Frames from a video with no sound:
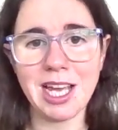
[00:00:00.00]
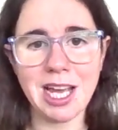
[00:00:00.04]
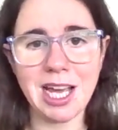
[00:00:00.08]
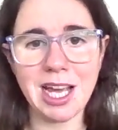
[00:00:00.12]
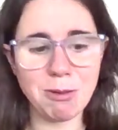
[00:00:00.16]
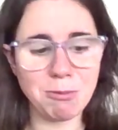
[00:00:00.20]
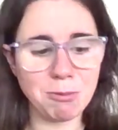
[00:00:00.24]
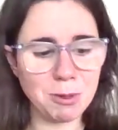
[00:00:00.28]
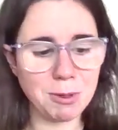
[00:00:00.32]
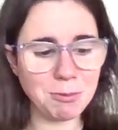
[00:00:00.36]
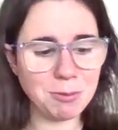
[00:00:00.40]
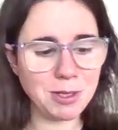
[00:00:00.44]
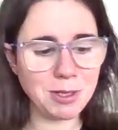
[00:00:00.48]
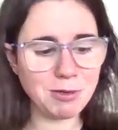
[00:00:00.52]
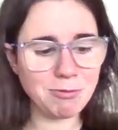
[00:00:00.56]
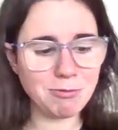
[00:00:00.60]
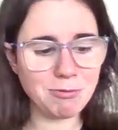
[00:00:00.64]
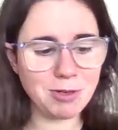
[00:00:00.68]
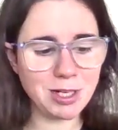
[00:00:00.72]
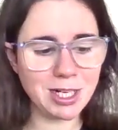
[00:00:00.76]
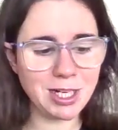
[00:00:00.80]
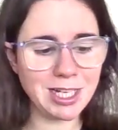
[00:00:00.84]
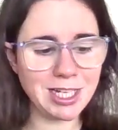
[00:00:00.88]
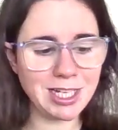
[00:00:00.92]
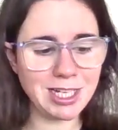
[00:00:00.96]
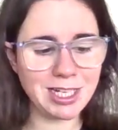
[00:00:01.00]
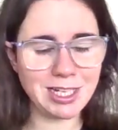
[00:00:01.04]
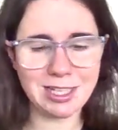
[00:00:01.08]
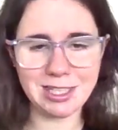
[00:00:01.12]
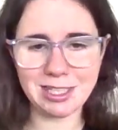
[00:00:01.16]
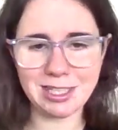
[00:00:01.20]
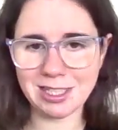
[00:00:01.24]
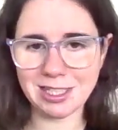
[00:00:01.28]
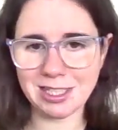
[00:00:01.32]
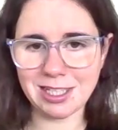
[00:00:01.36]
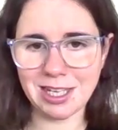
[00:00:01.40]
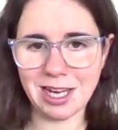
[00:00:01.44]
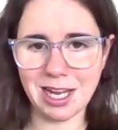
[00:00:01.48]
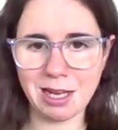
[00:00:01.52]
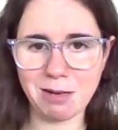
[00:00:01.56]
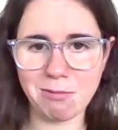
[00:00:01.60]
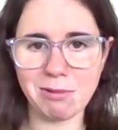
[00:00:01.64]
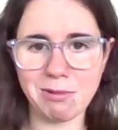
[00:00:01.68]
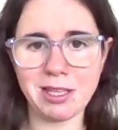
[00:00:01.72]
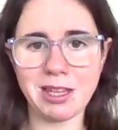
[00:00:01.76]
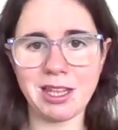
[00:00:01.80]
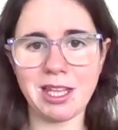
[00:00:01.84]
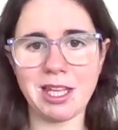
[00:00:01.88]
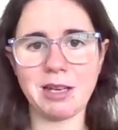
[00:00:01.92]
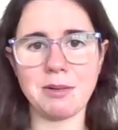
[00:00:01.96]
And when we really stay
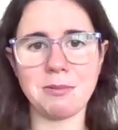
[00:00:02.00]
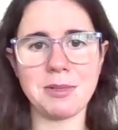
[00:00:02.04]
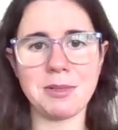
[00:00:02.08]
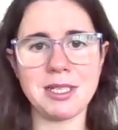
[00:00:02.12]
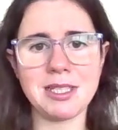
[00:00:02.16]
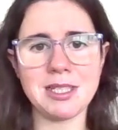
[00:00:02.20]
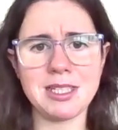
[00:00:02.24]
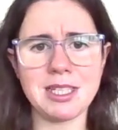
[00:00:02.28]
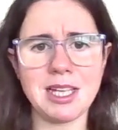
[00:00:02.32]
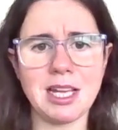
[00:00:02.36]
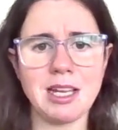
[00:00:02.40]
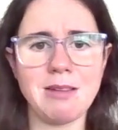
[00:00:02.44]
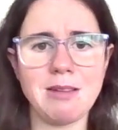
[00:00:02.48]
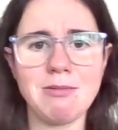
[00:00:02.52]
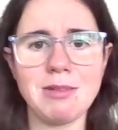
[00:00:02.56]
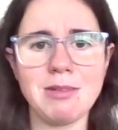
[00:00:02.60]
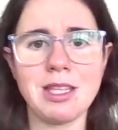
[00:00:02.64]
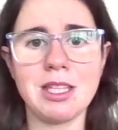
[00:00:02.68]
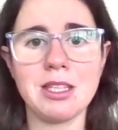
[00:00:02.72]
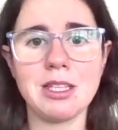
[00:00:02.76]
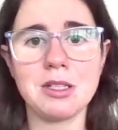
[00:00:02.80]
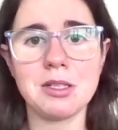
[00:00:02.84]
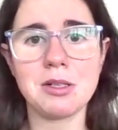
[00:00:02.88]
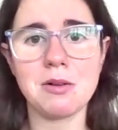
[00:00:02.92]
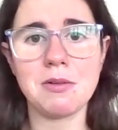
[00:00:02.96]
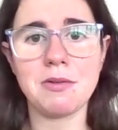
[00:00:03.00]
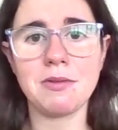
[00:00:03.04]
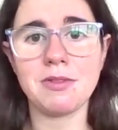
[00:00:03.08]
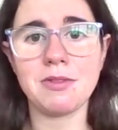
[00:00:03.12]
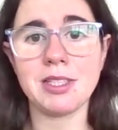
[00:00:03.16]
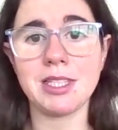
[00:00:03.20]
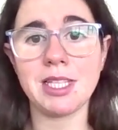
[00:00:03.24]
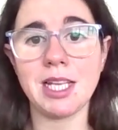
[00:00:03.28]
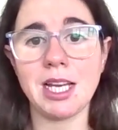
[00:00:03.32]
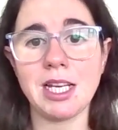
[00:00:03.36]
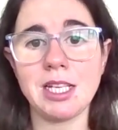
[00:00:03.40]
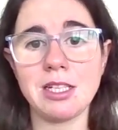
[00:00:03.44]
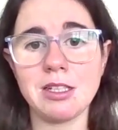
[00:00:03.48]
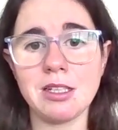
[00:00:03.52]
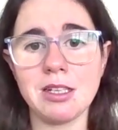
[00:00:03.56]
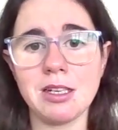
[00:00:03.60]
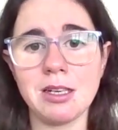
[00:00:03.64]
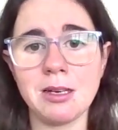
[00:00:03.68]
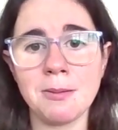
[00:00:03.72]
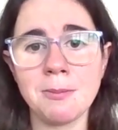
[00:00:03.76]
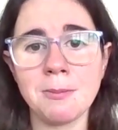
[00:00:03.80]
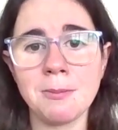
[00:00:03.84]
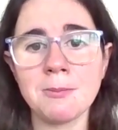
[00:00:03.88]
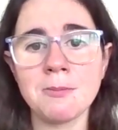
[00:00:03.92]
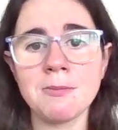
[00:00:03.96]
with it, we stay with this
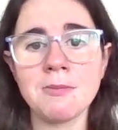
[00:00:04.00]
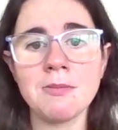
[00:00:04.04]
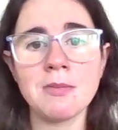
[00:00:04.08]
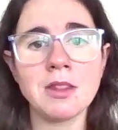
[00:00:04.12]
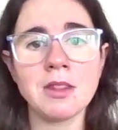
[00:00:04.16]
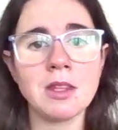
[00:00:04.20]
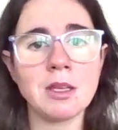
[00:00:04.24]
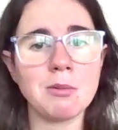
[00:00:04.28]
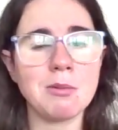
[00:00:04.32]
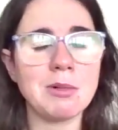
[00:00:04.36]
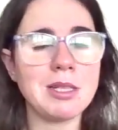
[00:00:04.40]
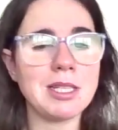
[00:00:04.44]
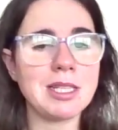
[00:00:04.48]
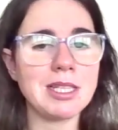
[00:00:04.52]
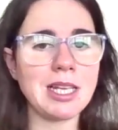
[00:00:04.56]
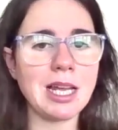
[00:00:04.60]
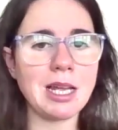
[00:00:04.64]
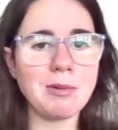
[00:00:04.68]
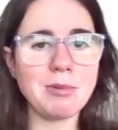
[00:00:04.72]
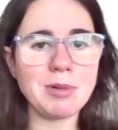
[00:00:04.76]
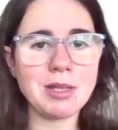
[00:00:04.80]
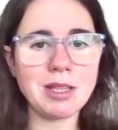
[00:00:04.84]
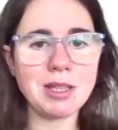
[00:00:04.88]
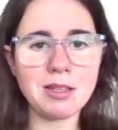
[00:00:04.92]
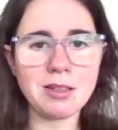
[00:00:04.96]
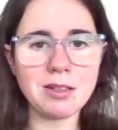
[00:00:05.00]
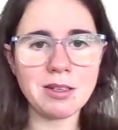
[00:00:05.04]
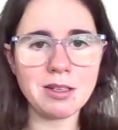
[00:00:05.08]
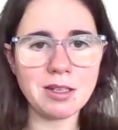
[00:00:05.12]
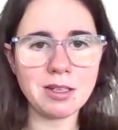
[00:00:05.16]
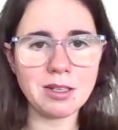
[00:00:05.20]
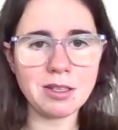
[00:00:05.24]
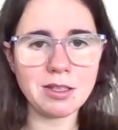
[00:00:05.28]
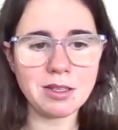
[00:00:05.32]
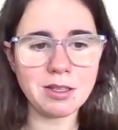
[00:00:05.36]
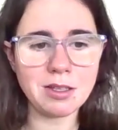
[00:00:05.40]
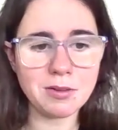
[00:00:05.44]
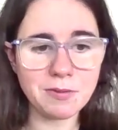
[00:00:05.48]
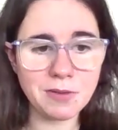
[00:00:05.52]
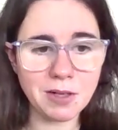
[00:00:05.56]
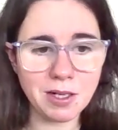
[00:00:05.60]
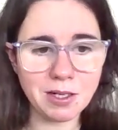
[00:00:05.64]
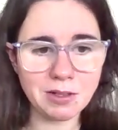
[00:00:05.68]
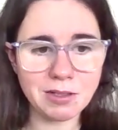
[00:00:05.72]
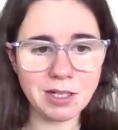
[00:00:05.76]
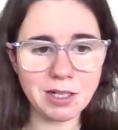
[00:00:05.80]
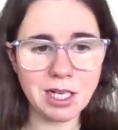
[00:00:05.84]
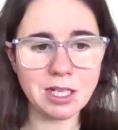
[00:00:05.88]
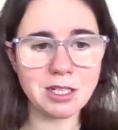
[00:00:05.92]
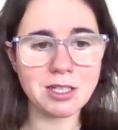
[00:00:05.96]
conversation, we stay with the
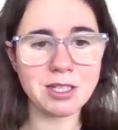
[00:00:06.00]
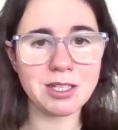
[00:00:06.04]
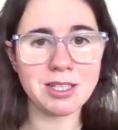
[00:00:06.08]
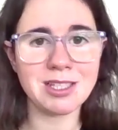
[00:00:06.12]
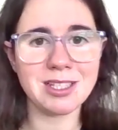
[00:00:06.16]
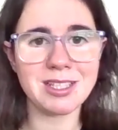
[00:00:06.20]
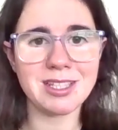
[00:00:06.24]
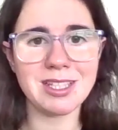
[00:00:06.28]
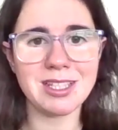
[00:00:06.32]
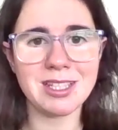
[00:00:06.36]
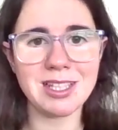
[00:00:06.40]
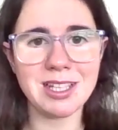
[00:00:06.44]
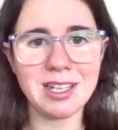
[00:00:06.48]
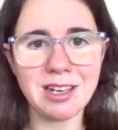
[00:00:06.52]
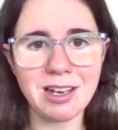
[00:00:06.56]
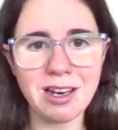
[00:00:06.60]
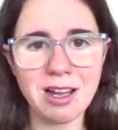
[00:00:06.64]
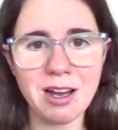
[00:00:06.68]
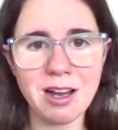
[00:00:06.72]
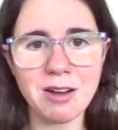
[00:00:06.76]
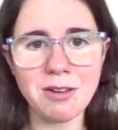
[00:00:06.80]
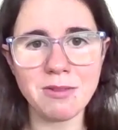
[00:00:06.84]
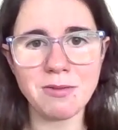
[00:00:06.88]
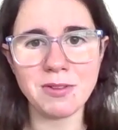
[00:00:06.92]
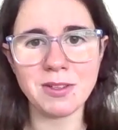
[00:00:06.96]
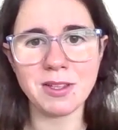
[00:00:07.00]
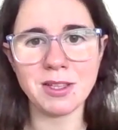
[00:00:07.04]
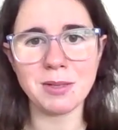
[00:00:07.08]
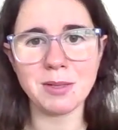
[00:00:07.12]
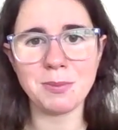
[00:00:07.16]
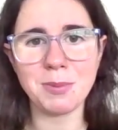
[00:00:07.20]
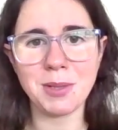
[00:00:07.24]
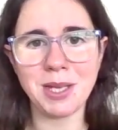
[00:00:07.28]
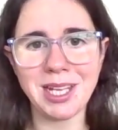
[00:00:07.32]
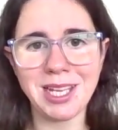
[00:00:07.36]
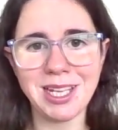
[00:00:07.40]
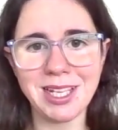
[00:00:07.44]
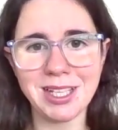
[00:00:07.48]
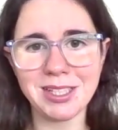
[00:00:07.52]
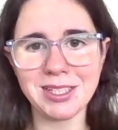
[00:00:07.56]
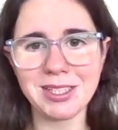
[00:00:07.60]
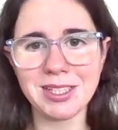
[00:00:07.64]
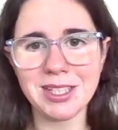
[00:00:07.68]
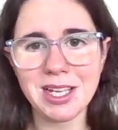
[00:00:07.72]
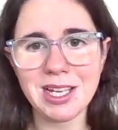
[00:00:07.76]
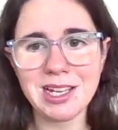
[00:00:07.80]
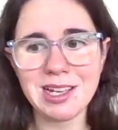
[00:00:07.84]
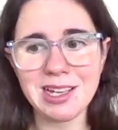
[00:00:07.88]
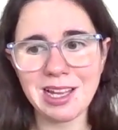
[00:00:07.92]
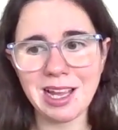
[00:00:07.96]
foundations and the love and the
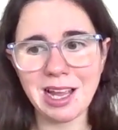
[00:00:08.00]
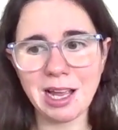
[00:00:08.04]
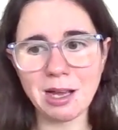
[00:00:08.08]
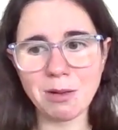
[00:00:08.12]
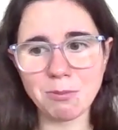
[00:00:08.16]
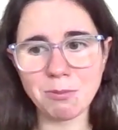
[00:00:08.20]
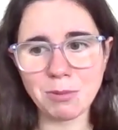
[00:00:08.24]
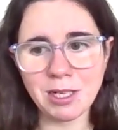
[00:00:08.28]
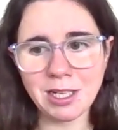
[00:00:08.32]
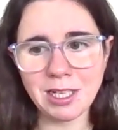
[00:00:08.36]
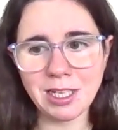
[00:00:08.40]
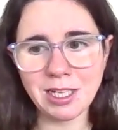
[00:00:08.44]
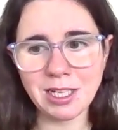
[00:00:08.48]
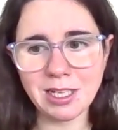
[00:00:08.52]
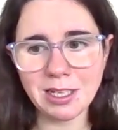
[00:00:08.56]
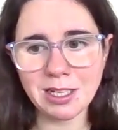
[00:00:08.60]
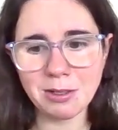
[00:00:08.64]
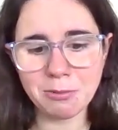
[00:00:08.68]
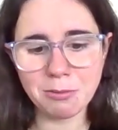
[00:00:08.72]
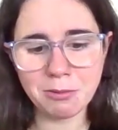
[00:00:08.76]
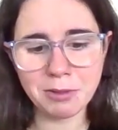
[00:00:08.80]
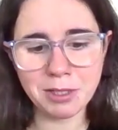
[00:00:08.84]
peace, and we